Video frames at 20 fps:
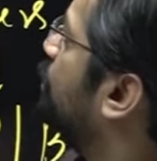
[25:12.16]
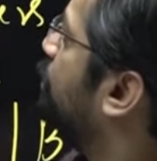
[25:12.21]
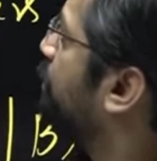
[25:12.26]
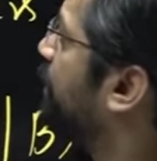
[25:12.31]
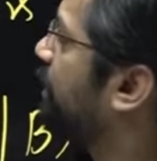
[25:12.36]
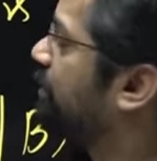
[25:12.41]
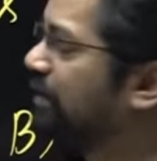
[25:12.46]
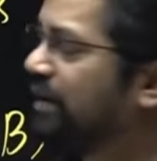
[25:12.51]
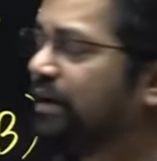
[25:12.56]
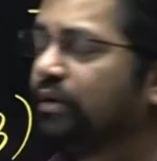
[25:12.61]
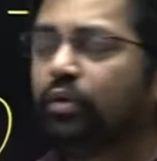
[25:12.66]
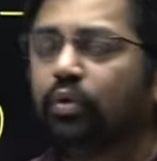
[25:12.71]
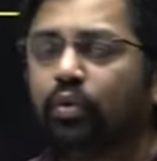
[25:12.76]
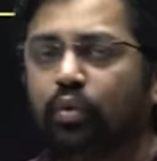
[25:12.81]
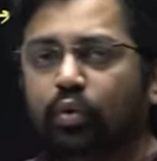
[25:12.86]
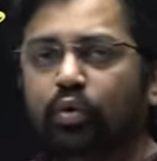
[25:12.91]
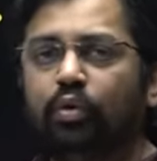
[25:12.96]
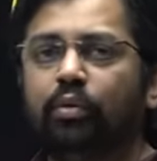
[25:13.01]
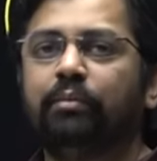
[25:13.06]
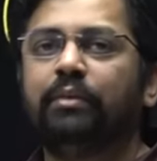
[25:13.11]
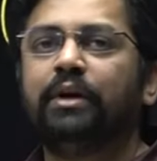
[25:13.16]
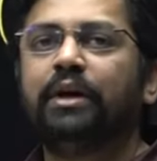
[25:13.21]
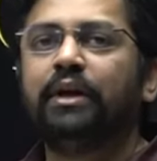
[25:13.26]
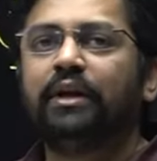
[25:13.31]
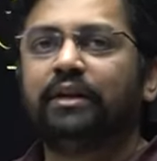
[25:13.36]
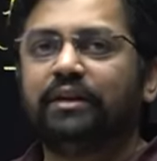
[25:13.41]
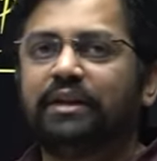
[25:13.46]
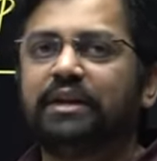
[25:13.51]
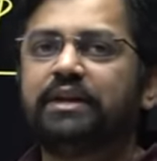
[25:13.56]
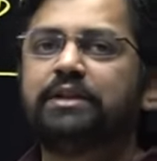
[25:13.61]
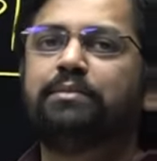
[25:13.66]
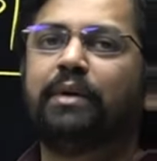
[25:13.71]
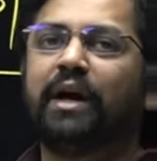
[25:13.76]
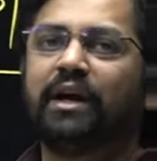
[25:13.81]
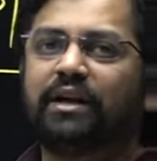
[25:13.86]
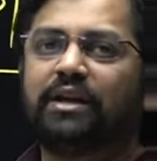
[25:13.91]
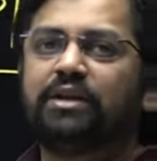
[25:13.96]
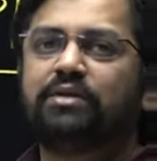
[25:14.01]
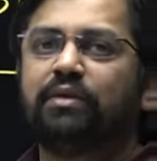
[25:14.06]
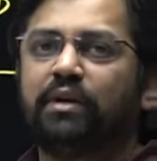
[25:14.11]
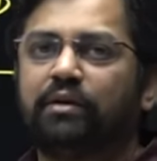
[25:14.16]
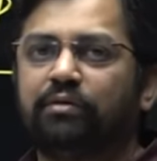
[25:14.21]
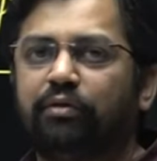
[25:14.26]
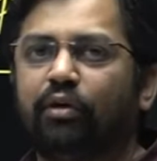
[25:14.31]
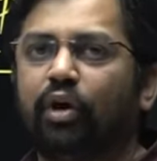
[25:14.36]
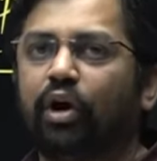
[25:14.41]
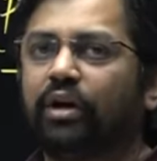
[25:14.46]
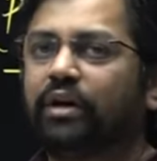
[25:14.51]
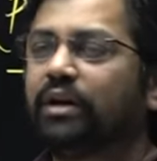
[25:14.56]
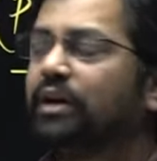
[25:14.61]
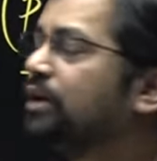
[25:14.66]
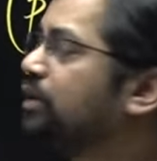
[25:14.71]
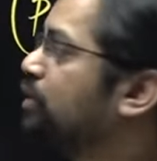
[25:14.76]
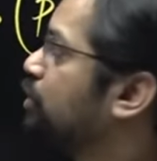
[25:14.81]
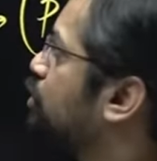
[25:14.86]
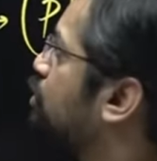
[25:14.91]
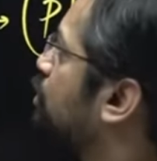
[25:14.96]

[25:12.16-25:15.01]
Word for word: between whom these battles were fought, you